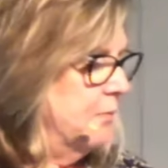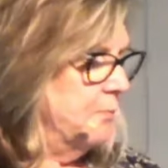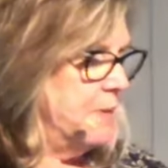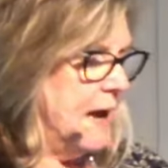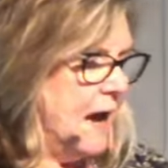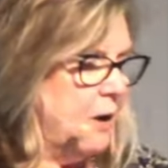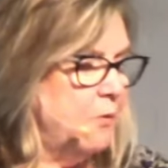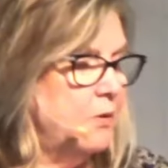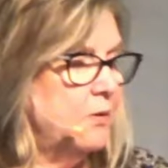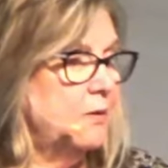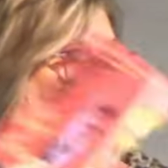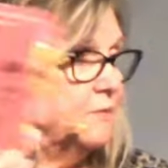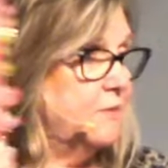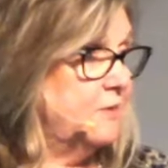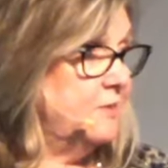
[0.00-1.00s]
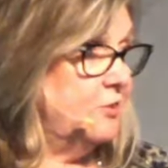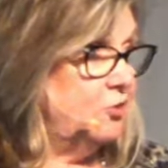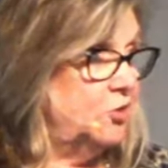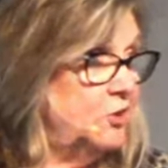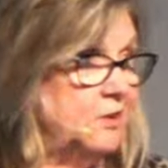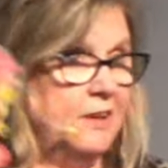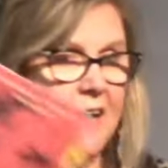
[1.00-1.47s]
Power of
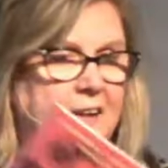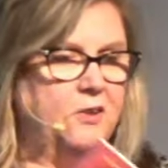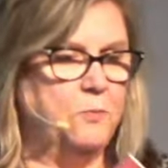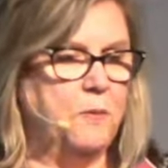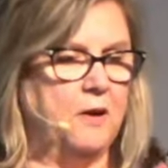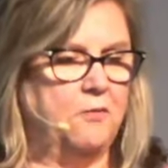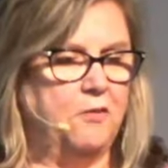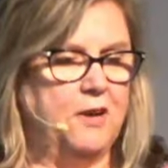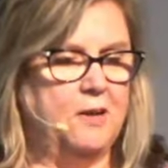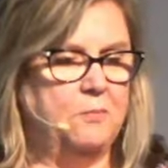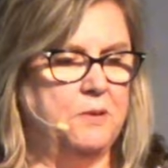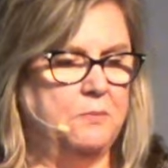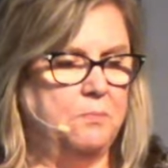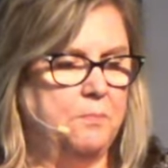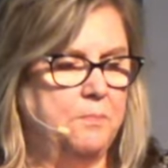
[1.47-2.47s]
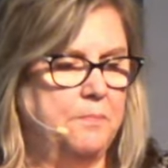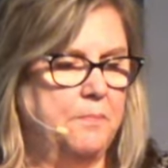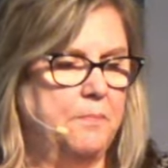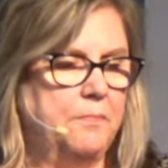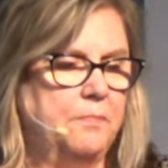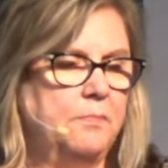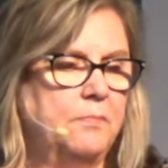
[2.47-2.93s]
Decision class by Raymond
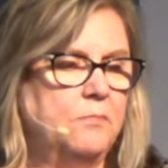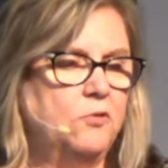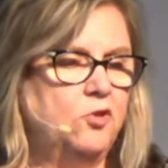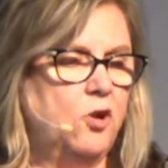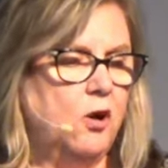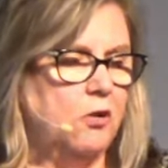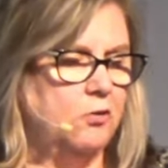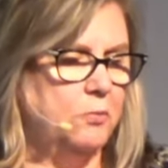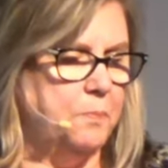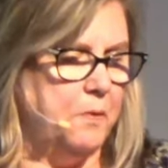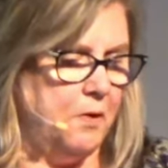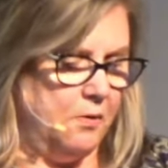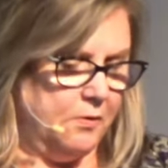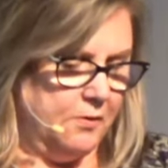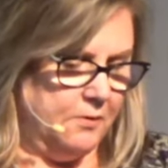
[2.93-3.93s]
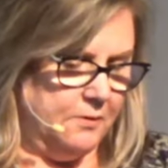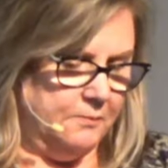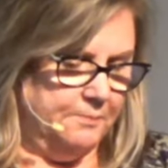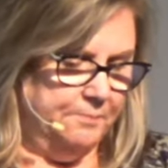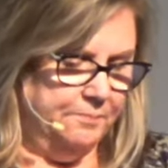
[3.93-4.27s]
Charles Barker.